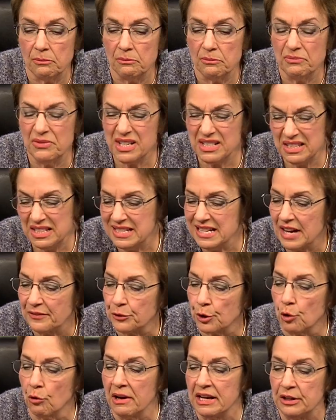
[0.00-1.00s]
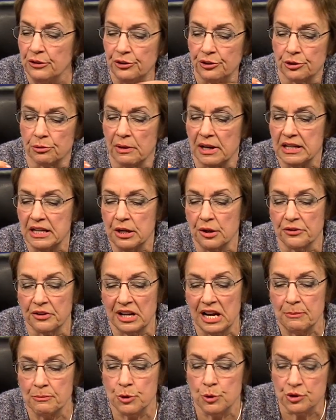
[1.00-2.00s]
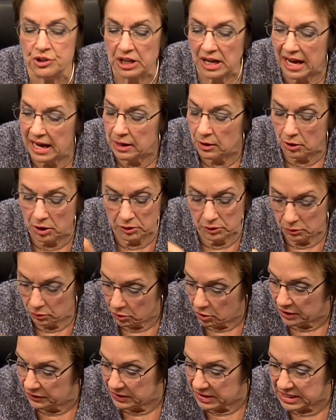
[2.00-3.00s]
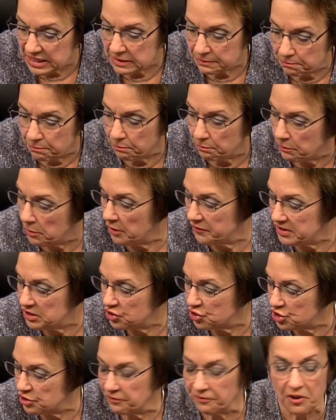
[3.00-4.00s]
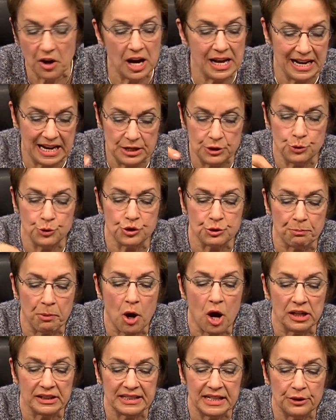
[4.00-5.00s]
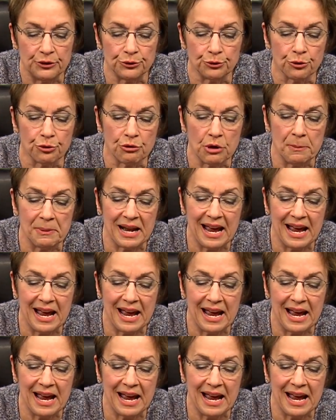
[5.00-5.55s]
this is not the greatest thread here that I'm using. On this chiffon, I used a polyester thread, but I